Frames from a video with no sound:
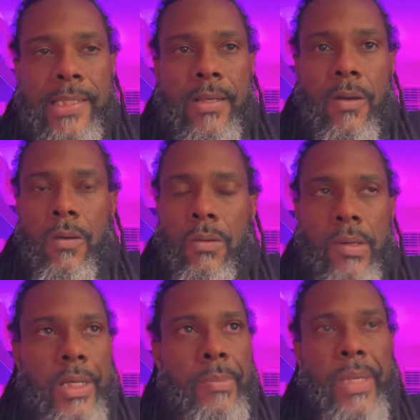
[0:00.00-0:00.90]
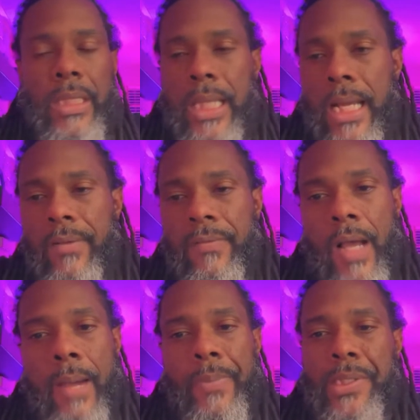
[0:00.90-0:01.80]
So there'll be a lot of
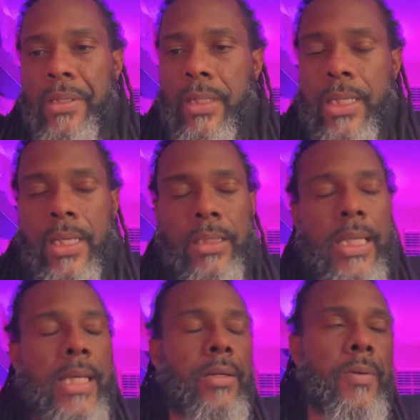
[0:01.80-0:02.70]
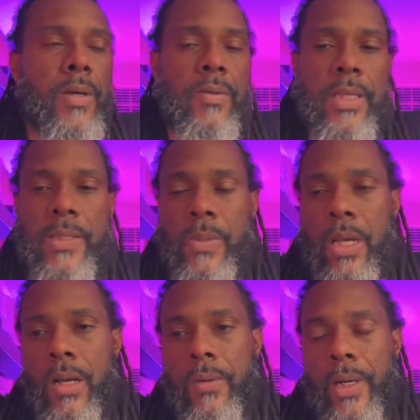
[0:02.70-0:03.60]
opportunity and a lot of growth as we
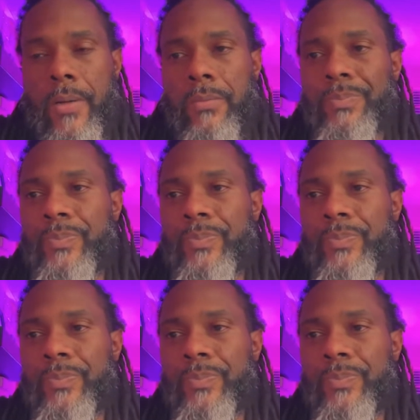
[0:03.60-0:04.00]
all grow.